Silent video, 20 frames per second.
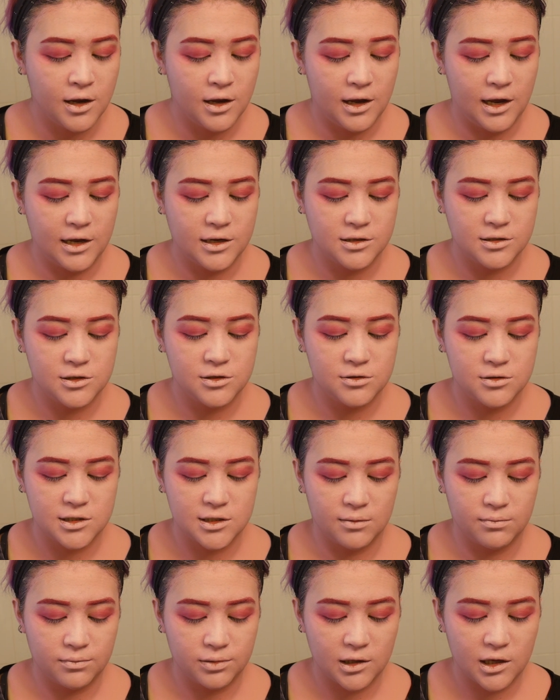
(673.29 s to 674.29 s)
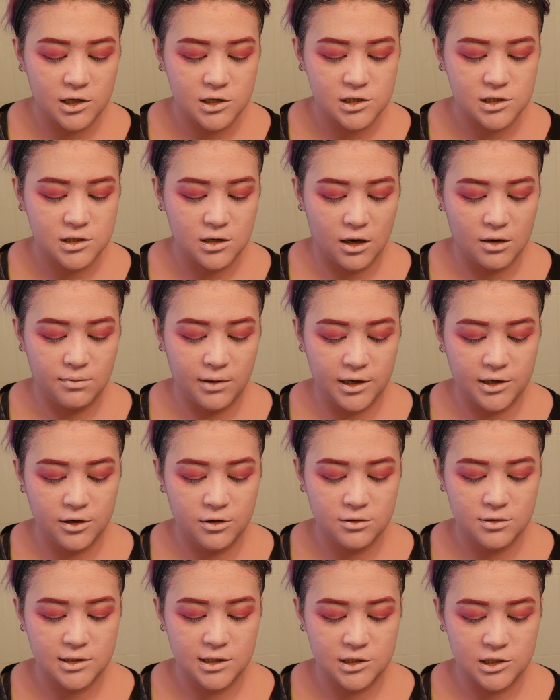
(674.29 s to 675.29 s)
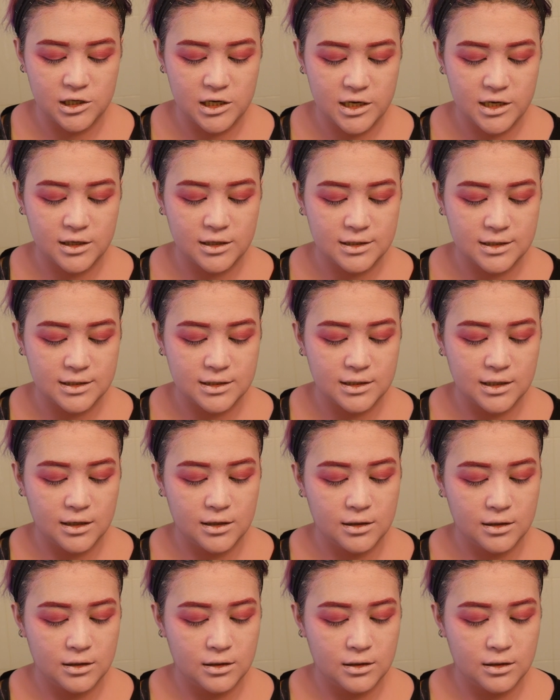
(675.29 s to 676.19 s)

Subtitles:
and do some blush on my nose and cheeks.